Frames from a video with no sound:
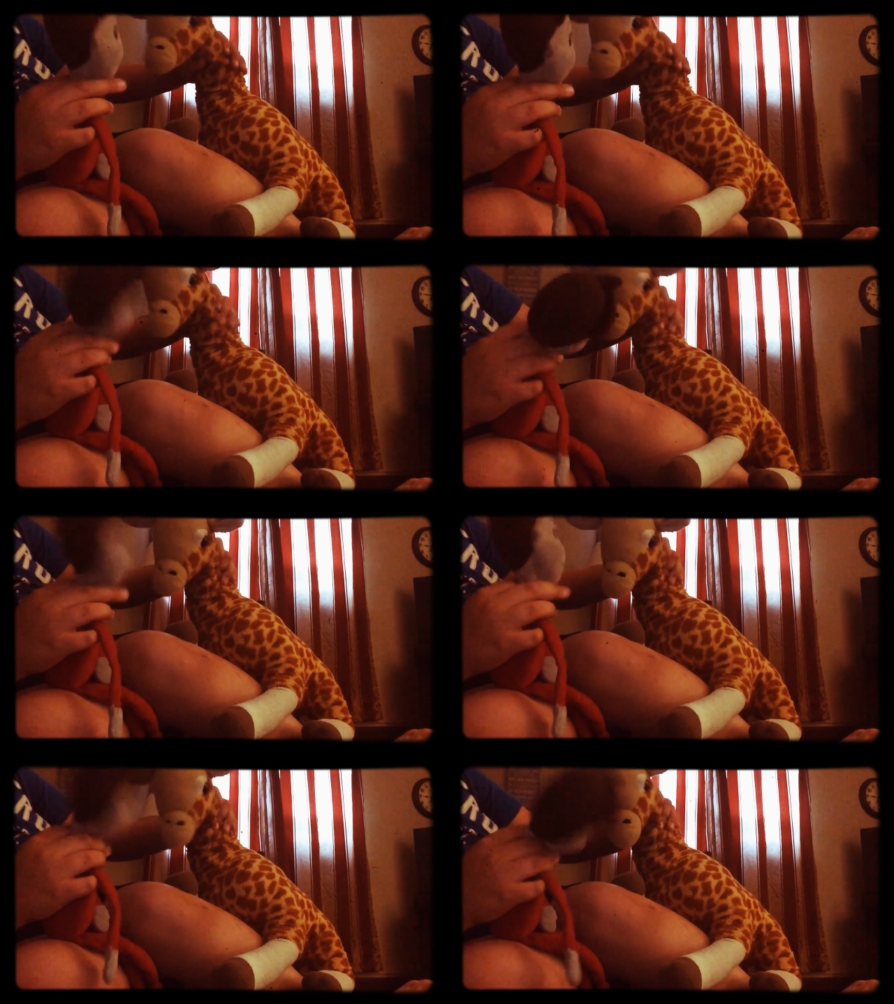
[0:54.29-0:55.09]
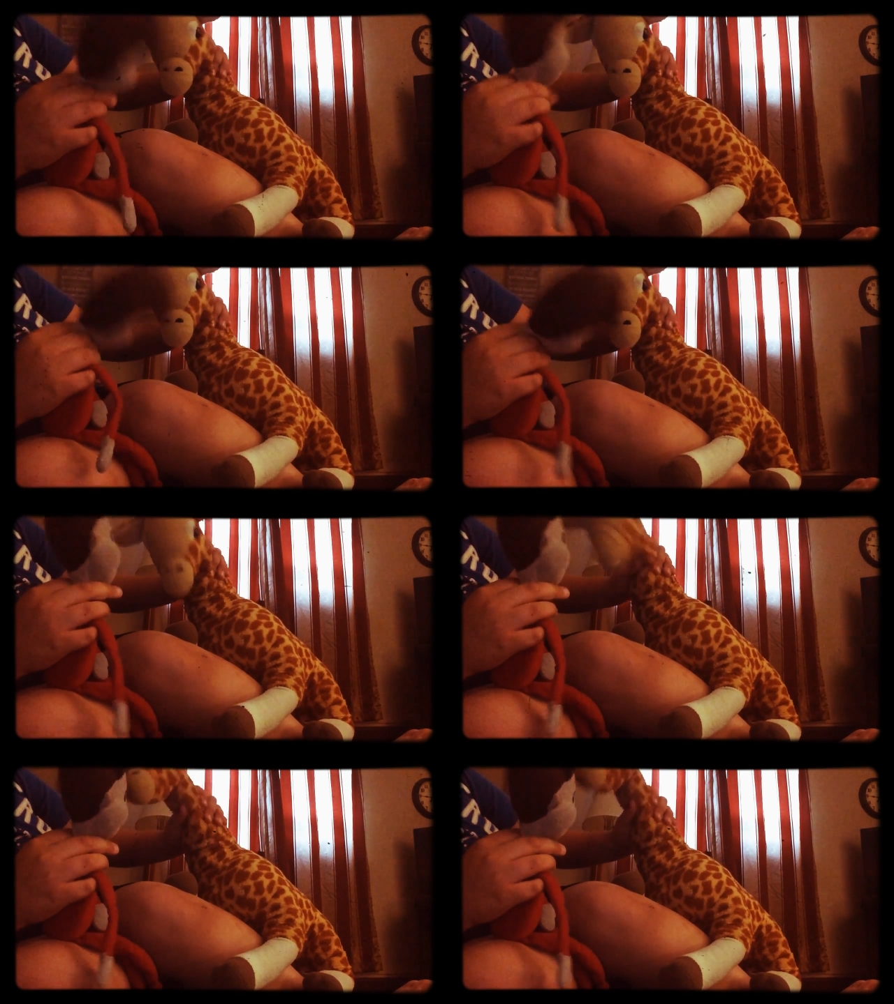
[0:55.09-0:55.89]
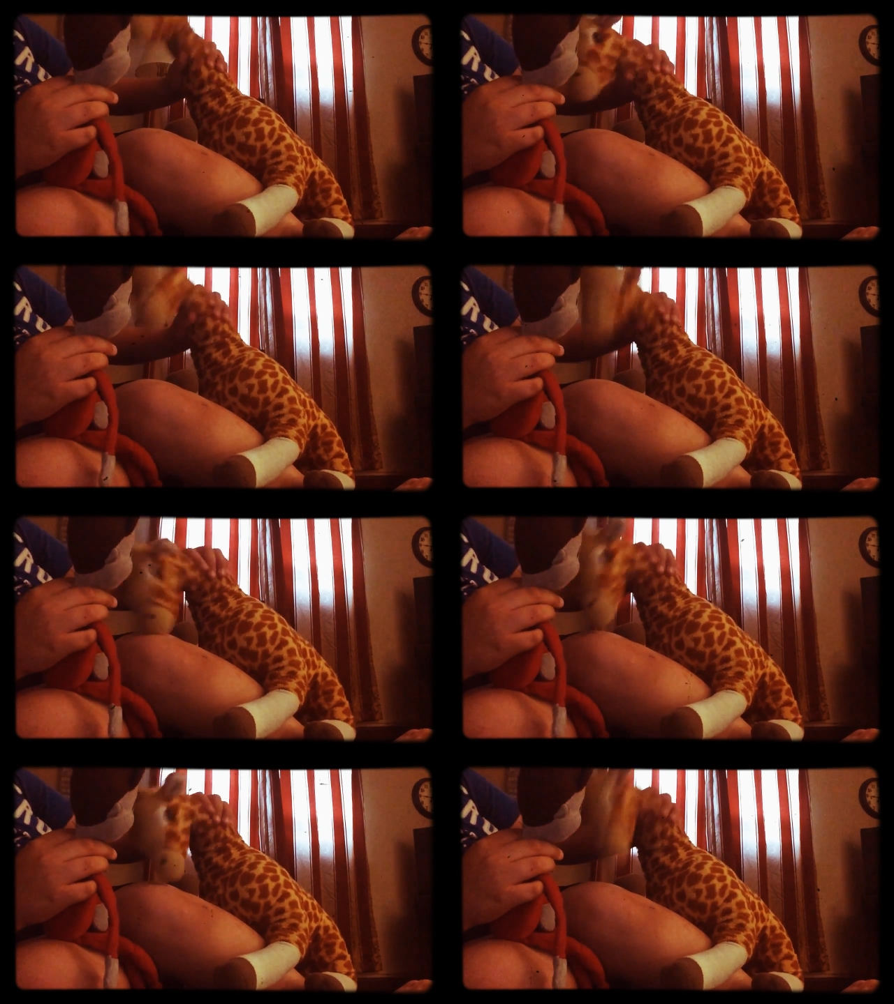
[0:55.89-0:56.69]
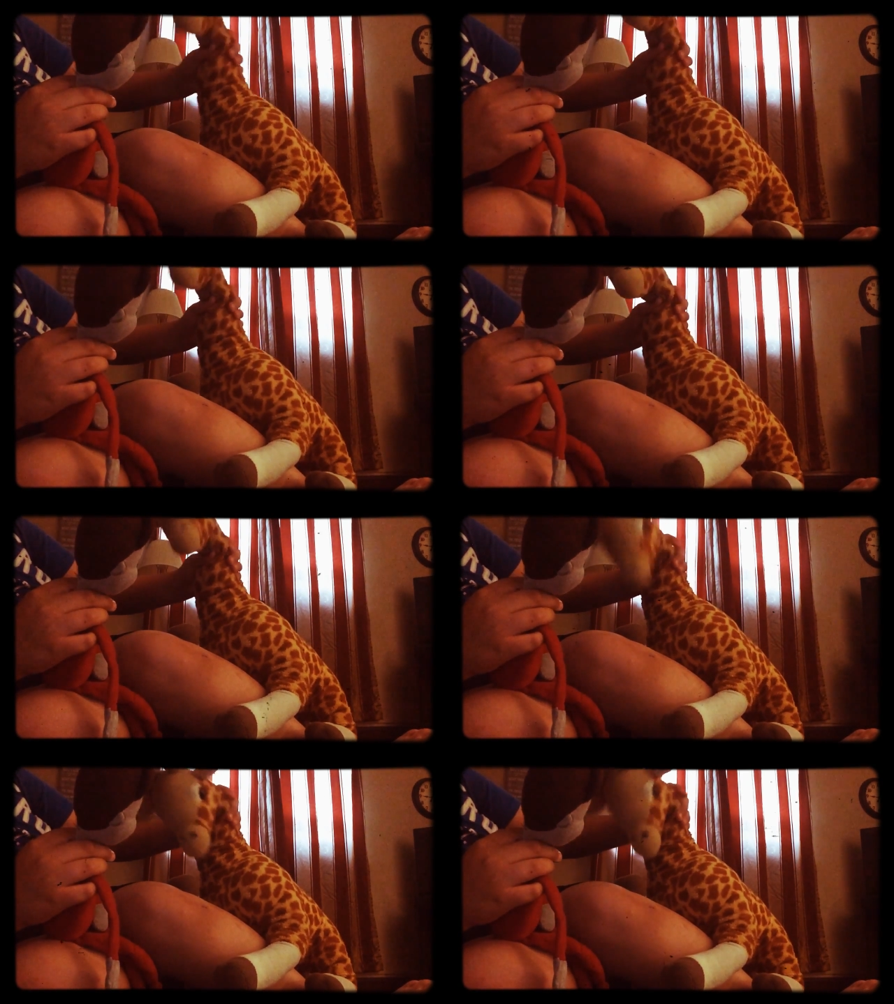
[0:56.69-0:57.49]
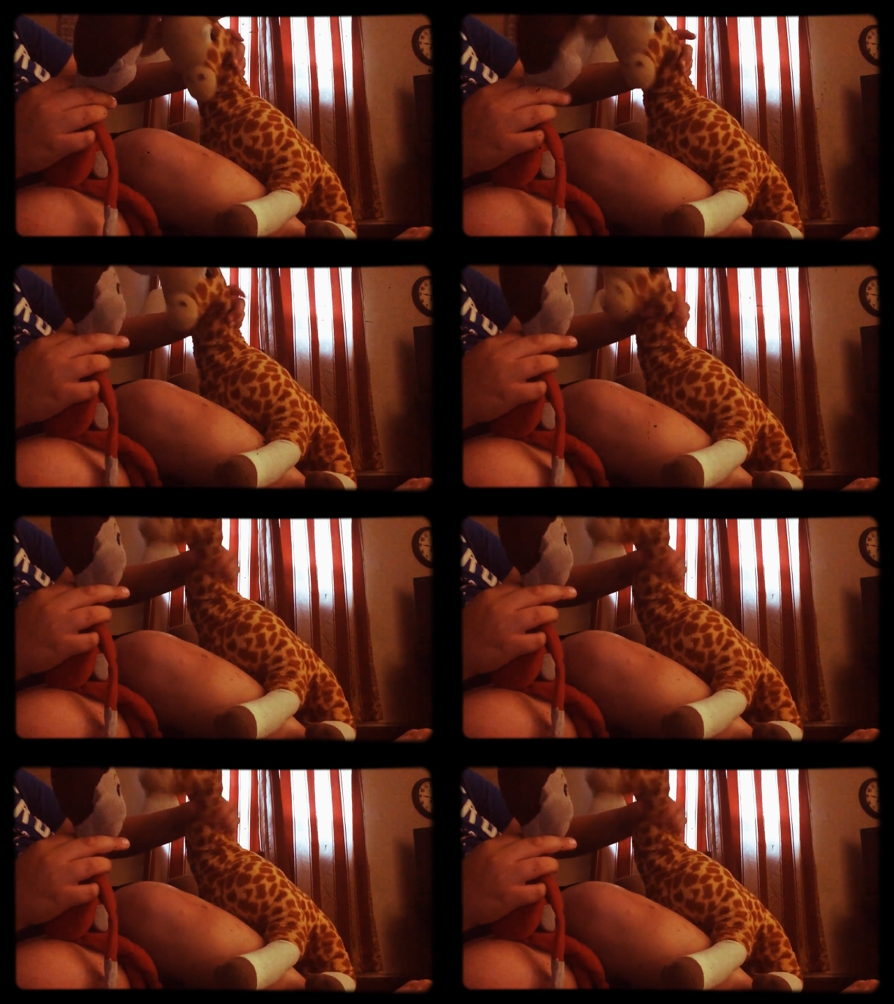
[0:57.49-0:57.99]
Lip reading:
Nobody's mouth can be seen.